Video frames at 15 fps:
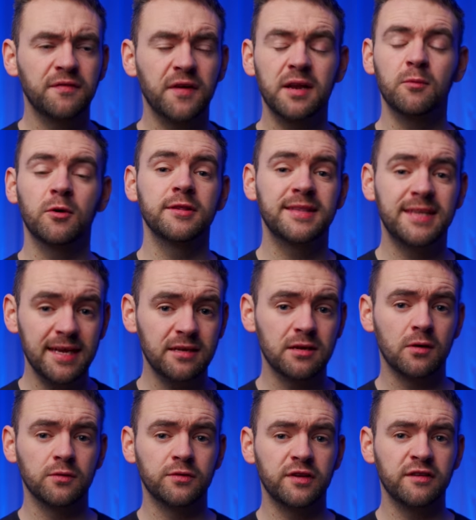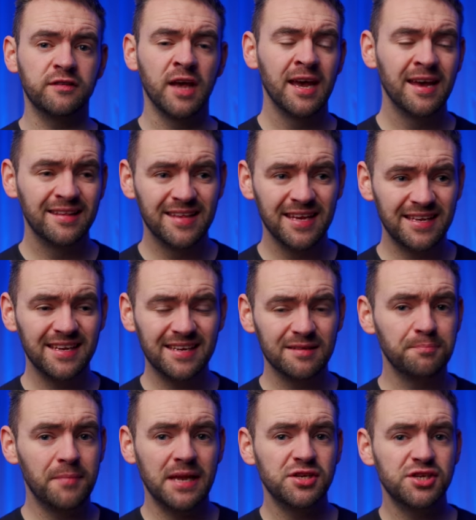if anyone did notice, they
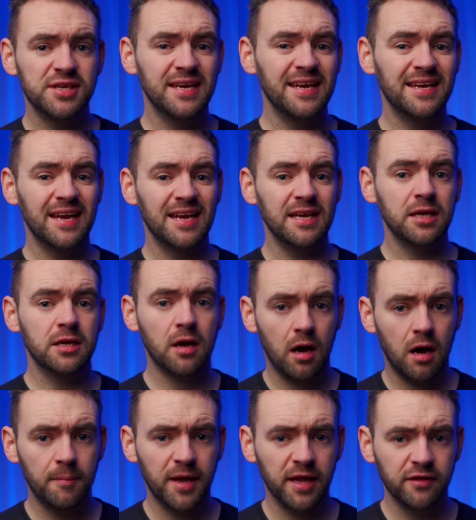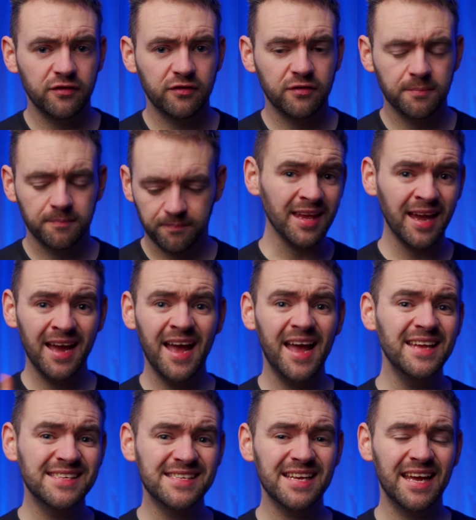didn't mention it in any comments.
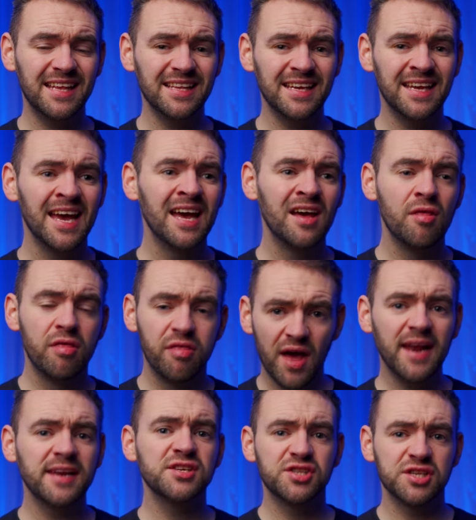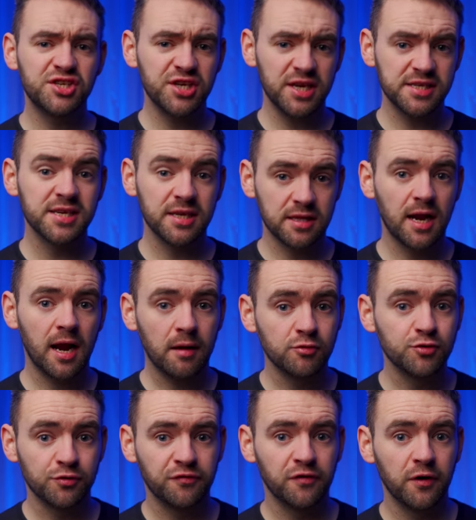Incidentally, that is the cheating that I
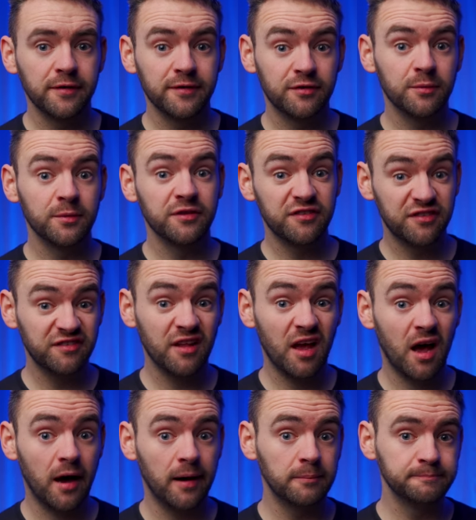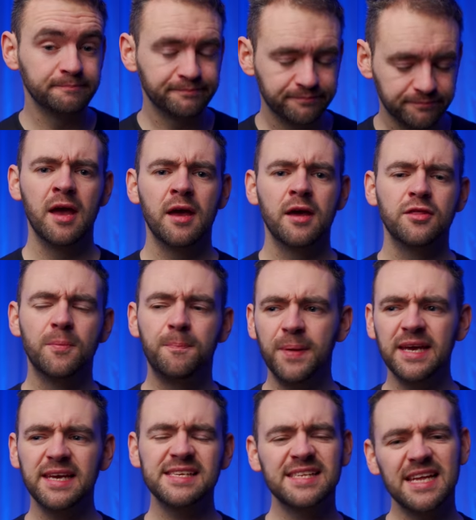was referring to at the start. The
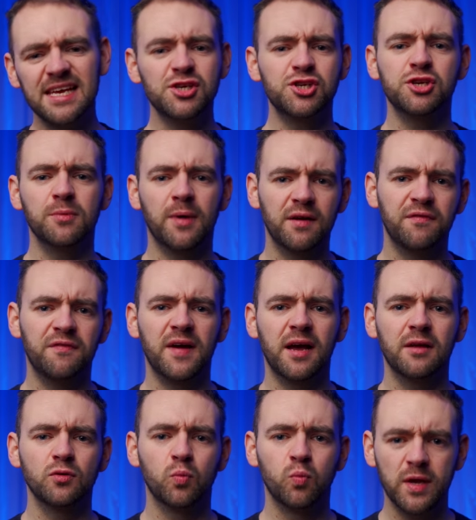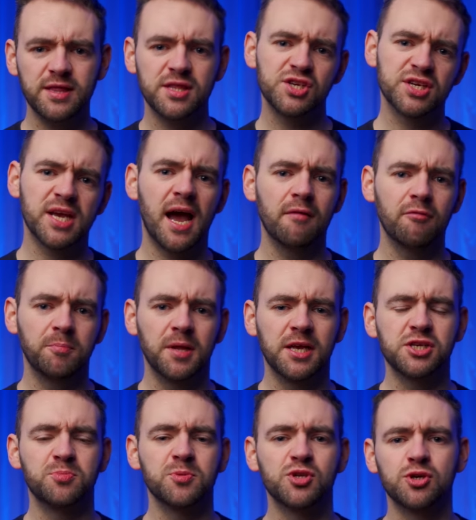biggest issue I've found with the sky
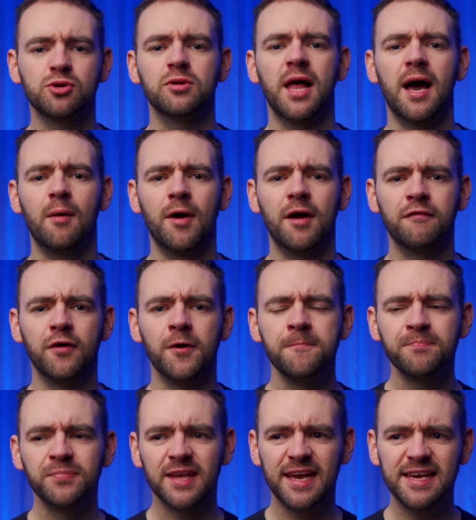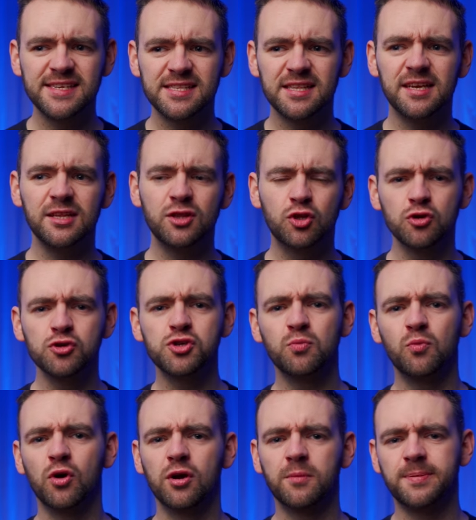replacement tool, however, is that it
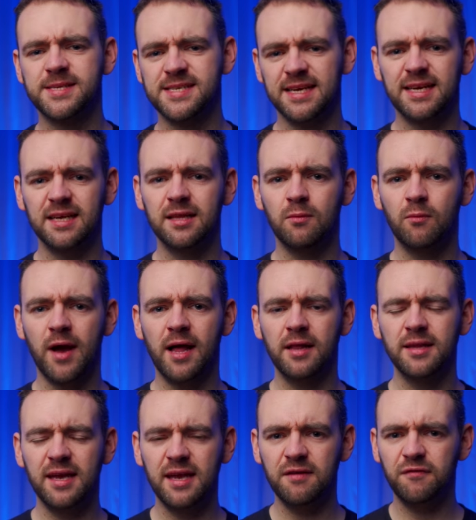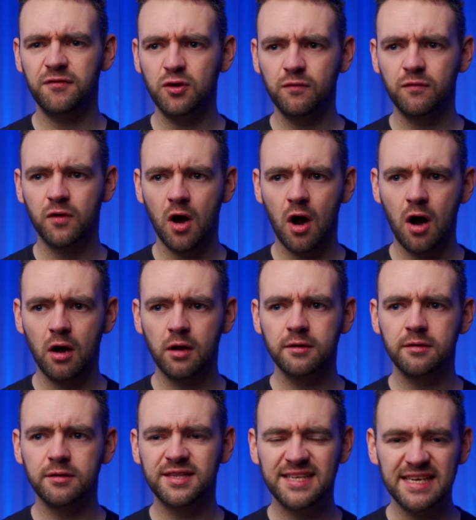doesn't work particularly well if you've got
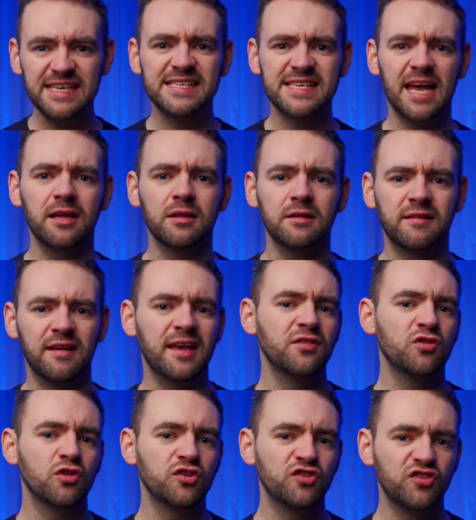details in the